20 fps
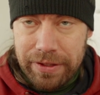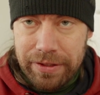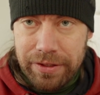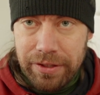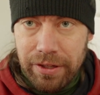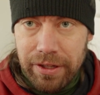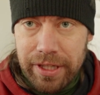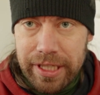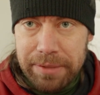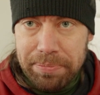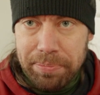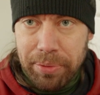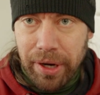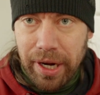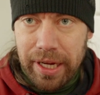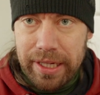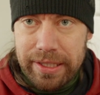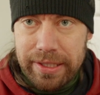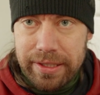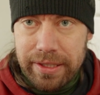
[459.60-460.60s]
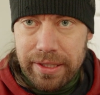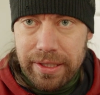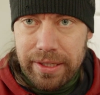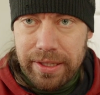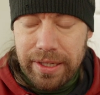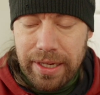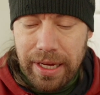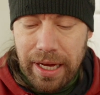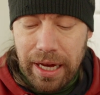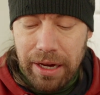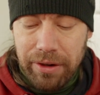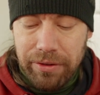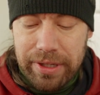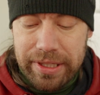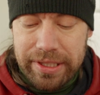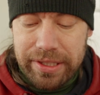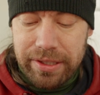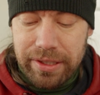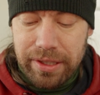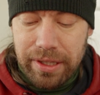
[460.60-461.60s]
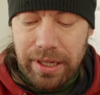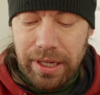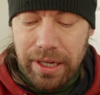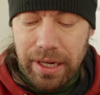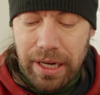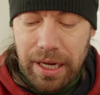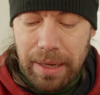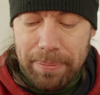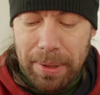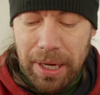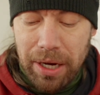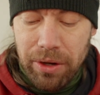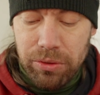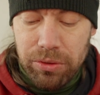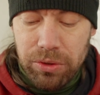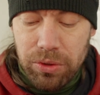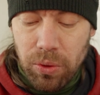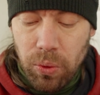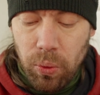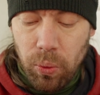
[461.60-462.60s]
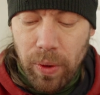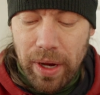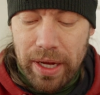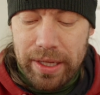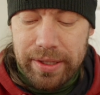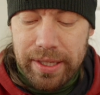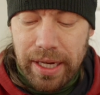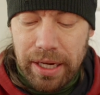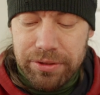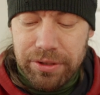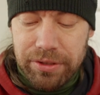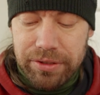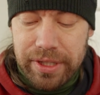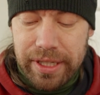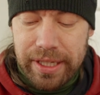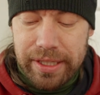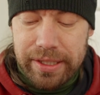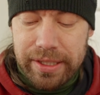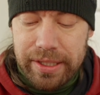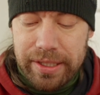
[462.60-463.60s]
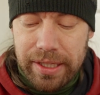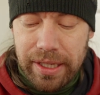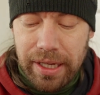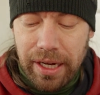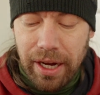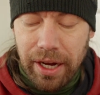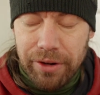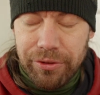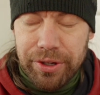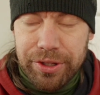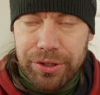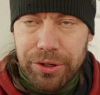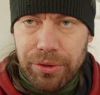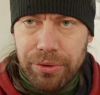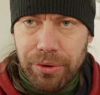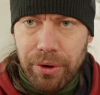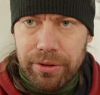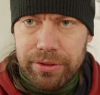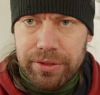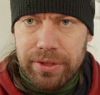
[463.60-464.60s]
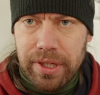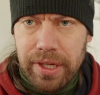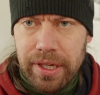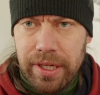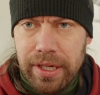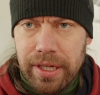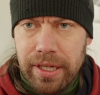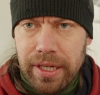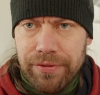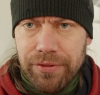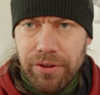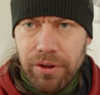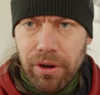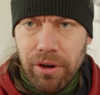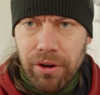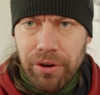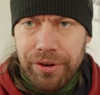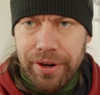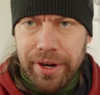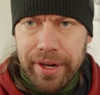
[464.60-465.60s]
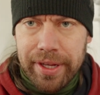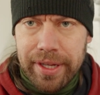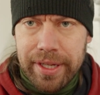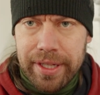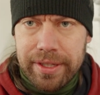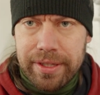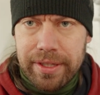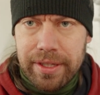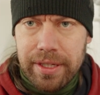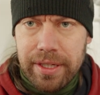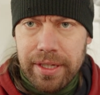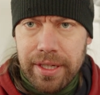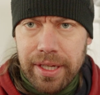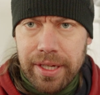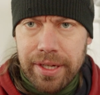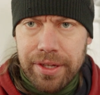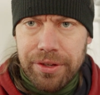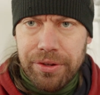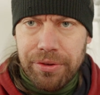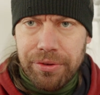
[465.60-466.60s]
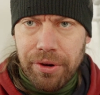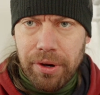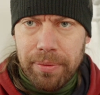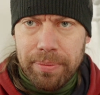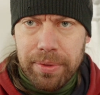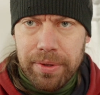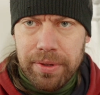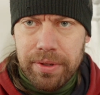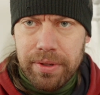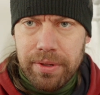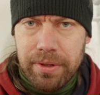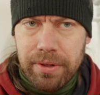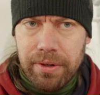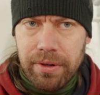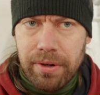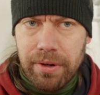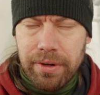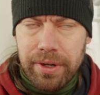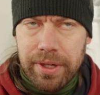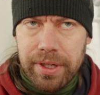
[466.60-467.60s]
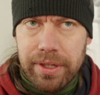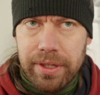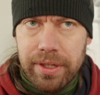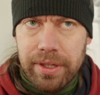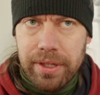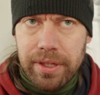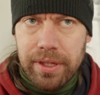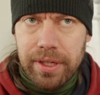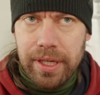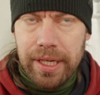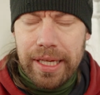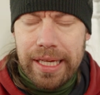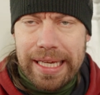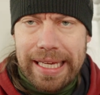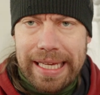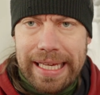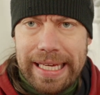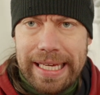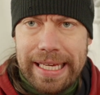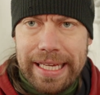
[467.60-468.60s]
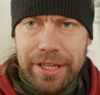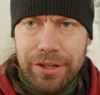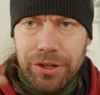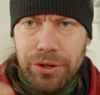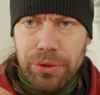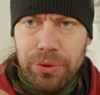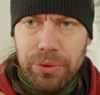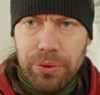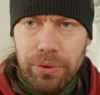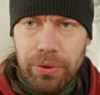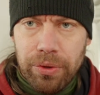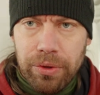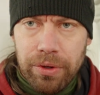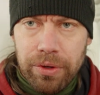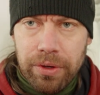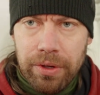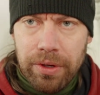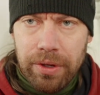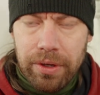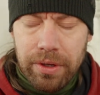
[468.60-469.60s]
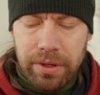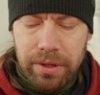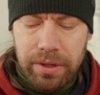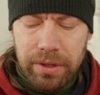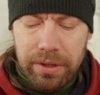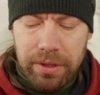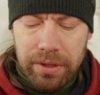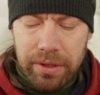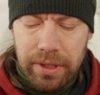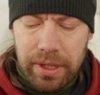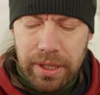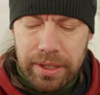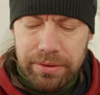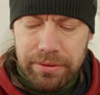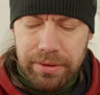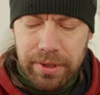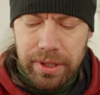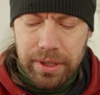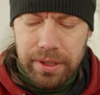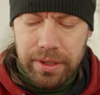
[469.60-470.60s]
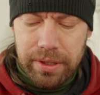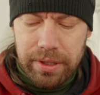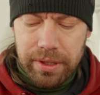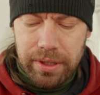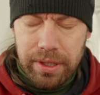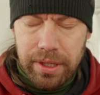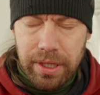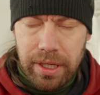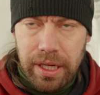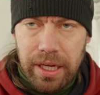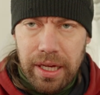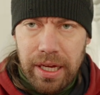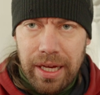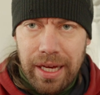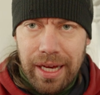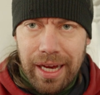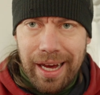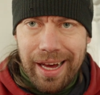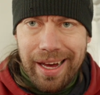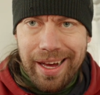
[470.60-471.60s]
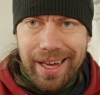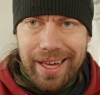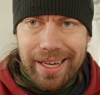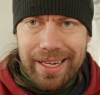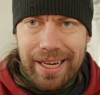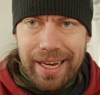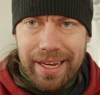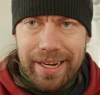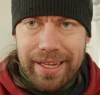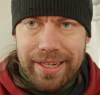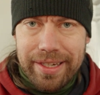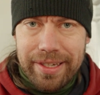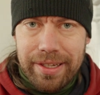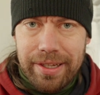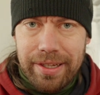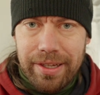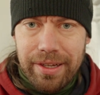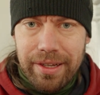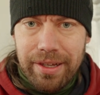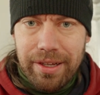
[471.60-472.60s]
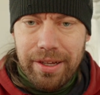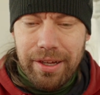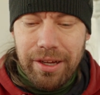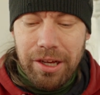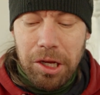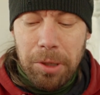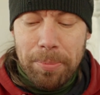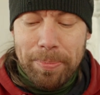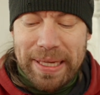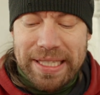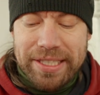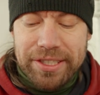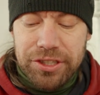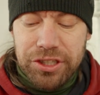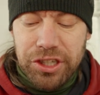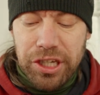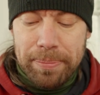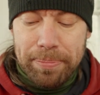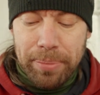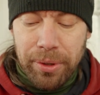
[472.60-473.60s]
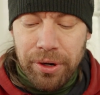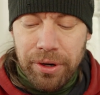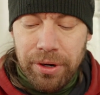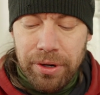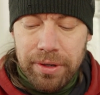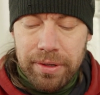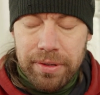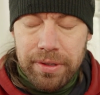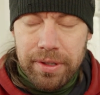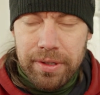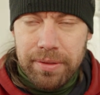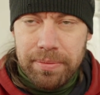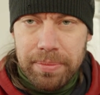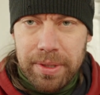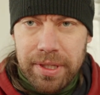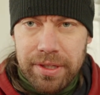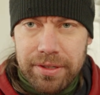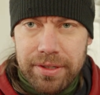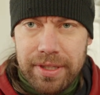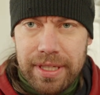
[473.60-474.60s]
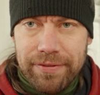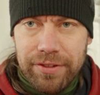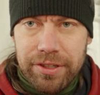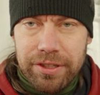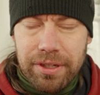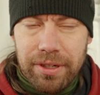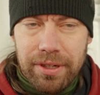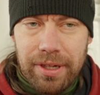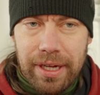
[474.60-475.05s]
the list price now is about 1,600 euros if you're ordering it in Europe or in EU country. I got it a bit cheaper because there was